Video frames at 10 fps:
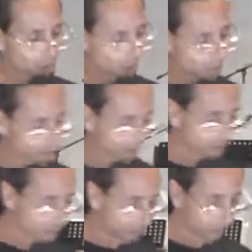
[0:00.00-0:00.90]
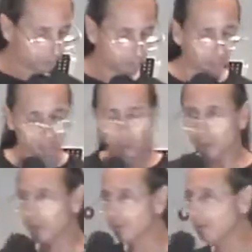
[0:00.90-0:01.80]
store, the
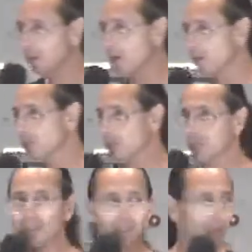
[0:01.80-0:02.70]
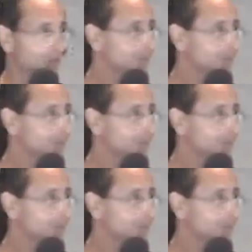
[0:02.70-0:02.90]
girl gave you the wrong change,